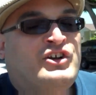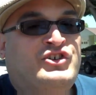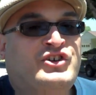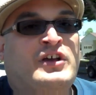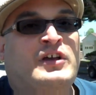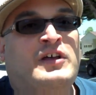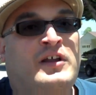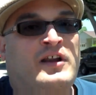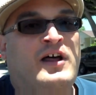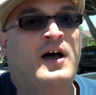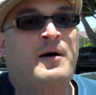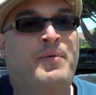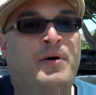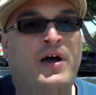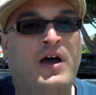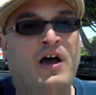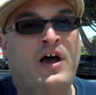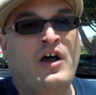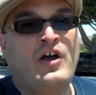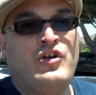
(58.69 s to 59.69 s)
jiggle it up.
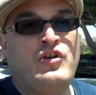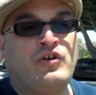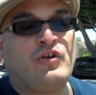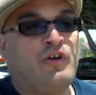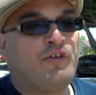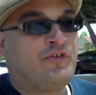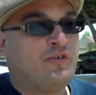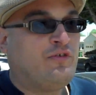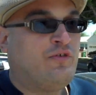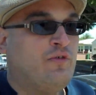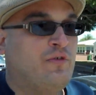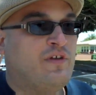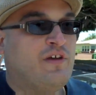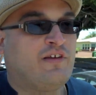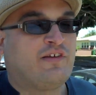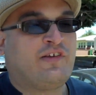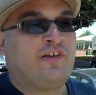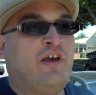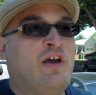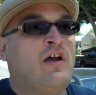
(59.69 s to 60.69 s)
You could also do
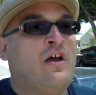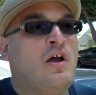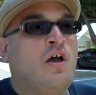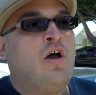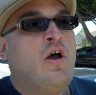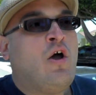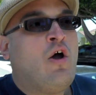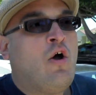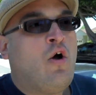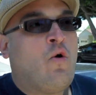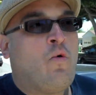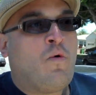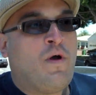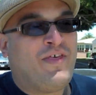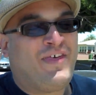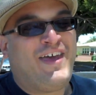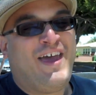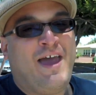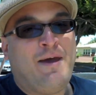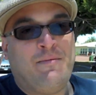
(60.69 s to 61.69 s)
this
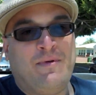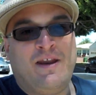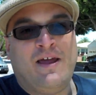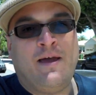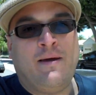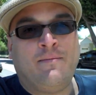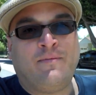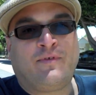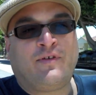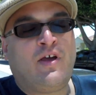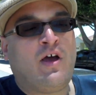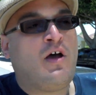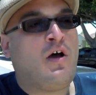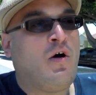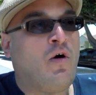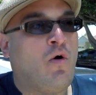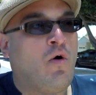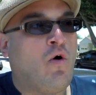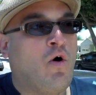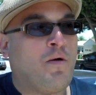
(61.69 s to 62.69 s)
with M&Ms
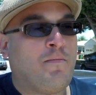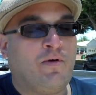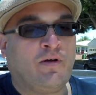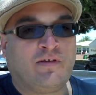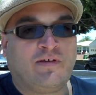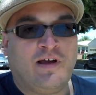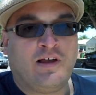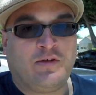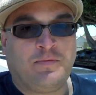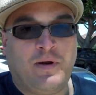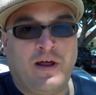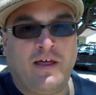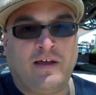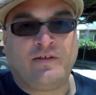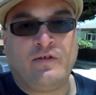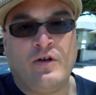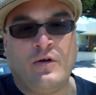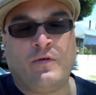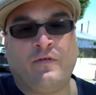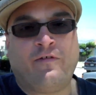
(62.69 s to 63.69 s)
or Milk Duds, but I
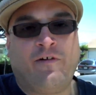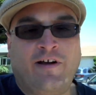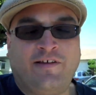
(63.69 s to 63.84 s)
like doing it with